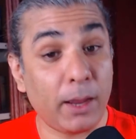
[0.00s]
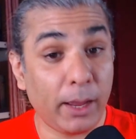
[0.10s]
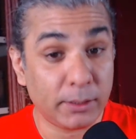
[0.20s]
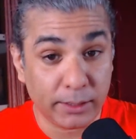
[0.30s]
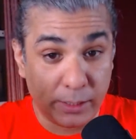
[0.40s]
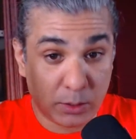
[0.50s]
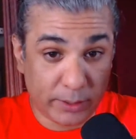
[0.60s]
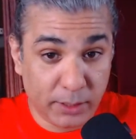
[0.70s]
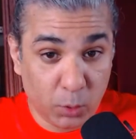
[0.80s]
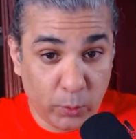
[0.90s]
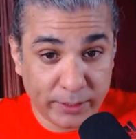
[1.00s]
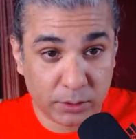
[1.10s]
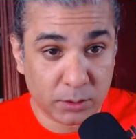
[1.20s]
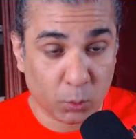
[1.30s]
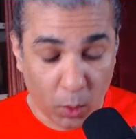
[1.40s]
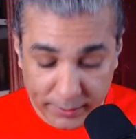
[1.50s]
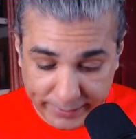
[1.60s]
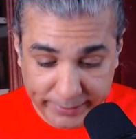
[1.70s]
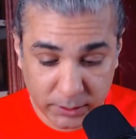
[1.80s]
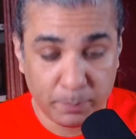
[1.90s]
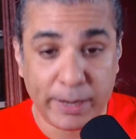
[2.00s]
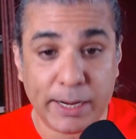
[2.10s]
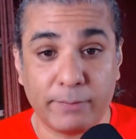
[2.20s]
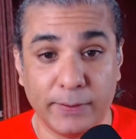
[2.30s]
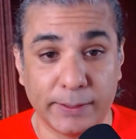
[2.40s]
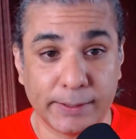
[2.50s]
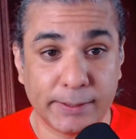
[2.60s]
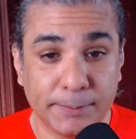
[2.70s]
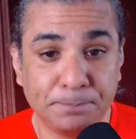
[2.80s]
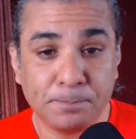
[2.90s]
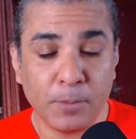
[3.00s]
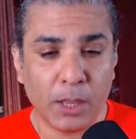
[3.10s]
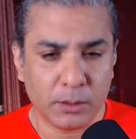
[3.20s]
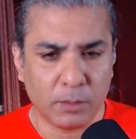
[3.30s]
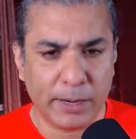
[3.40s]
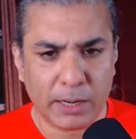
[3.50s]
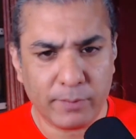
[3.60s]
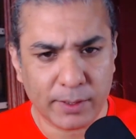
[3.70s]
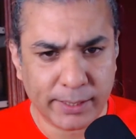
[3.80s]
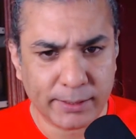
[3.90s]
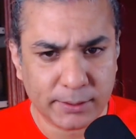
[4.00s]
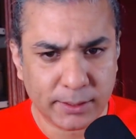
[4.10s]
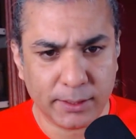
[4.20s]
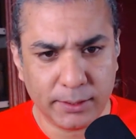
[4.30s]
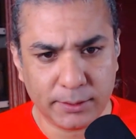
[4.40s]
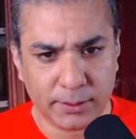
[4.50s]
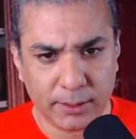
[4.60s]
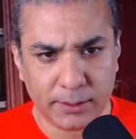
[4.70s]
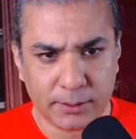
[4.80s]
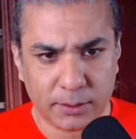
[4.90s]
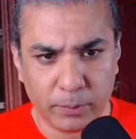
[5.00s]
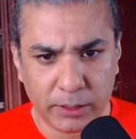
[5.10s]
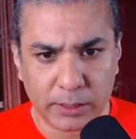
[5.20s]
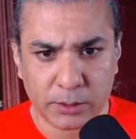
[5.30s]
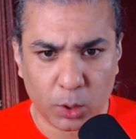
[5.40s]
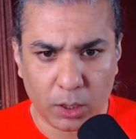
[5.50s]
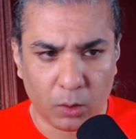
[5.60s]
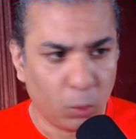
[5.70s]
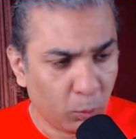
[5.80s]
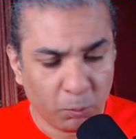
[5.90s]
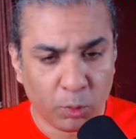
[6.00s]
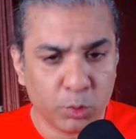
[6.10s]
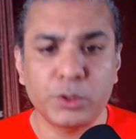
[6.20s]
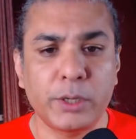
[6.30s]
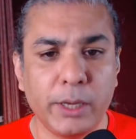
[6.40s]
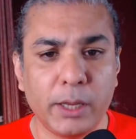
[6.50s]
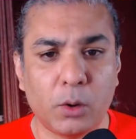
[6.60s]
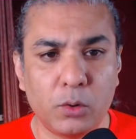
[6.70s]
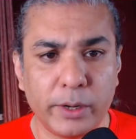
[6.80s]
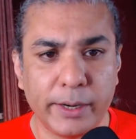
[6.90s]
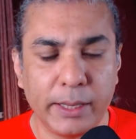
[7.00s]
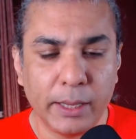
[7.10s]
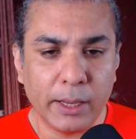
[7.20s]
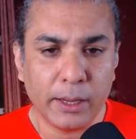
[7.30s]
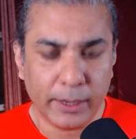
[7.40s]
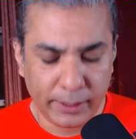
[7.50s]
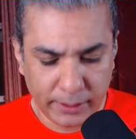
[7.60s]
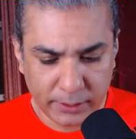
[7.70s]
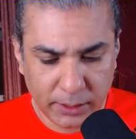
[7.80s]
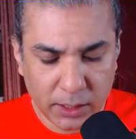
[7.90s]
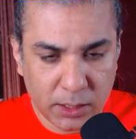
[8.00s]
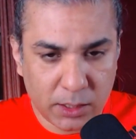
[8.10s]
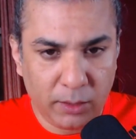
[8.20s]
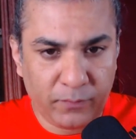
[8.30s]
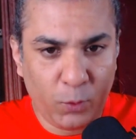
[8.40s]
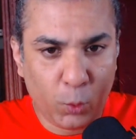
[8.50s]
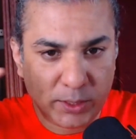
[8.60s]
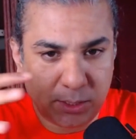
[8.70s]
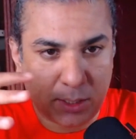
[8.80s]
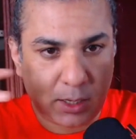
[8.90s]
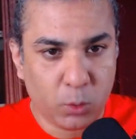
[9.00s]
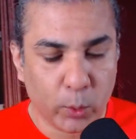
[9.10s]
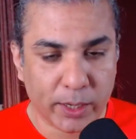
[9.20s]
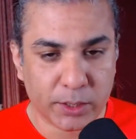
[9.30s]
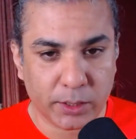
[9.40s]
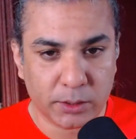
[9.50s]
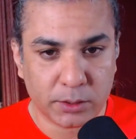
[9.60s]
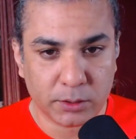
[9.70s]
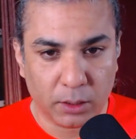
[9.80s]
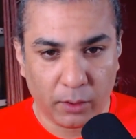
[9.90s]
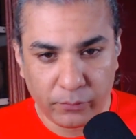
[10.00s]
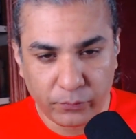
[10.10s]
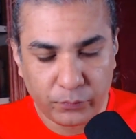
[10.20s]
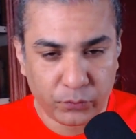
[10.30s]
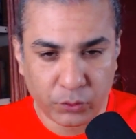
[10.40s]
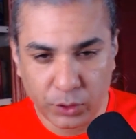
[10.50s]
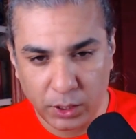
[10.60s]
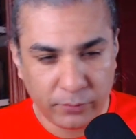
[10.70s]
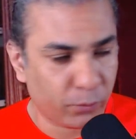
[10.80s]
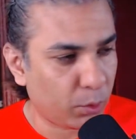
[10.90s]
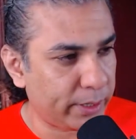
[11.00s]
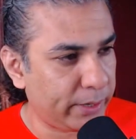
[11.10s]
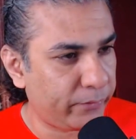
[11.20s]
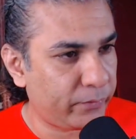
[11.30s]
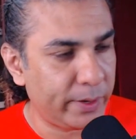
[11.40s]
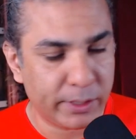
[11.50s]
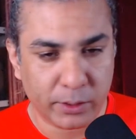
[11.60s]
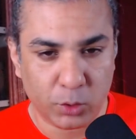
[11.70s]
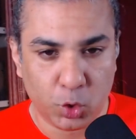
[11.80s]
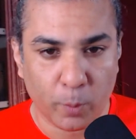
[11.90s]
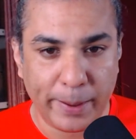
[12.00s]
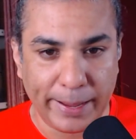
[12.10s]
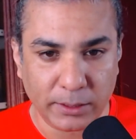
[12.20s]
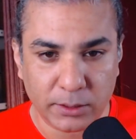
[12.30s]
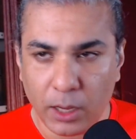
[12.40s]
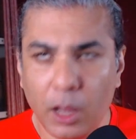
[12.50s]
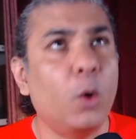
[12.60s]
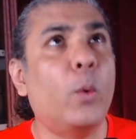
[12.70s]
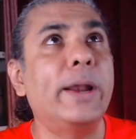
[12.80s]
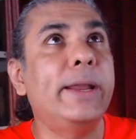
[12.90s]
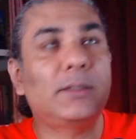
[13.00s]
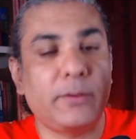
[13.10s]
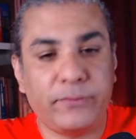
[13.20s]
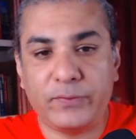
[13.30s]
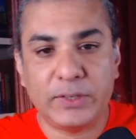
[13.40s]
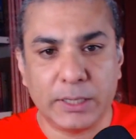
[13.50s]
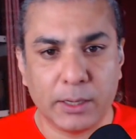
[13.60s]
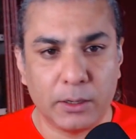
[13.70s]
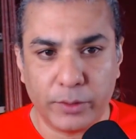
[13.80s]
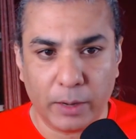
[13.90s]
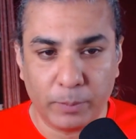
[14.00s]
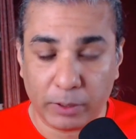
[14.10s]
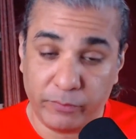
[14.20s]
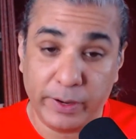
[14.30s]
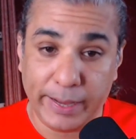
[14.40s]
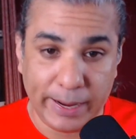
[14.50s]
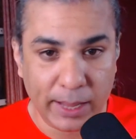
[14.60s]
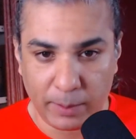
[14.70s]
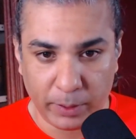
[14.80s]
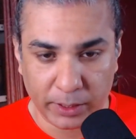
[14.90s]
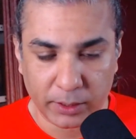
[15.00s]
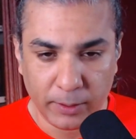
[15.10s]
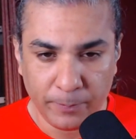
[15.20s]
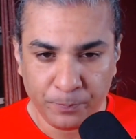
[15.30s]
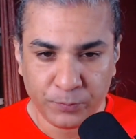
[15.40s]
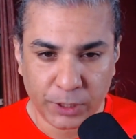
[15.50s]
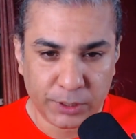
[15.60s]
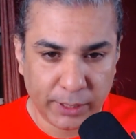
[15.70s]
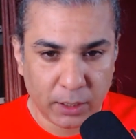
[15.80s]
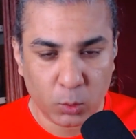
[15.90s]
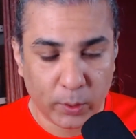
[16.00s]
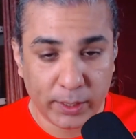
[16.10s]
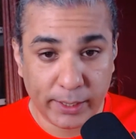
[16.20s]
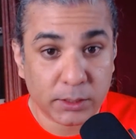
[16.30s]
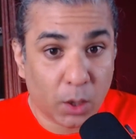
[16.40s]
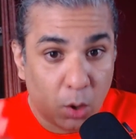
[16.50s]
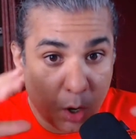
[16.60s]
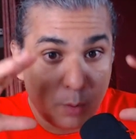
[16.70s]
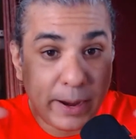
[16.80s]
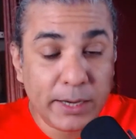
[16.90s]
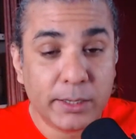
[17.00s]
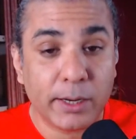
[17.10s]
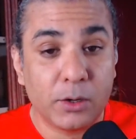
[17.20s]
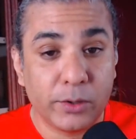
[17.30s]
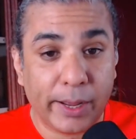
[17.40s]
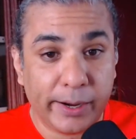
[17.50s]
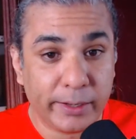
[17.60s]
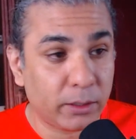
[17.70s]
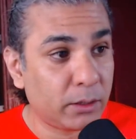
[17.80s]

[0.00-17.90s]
It's an interesting question. So what is the metaverse? The metaverse is something that's almost here already. It is the confluence, the convergence of 3-4 different domains. One is the physical realm that we inhabit. The second one is augmented reality.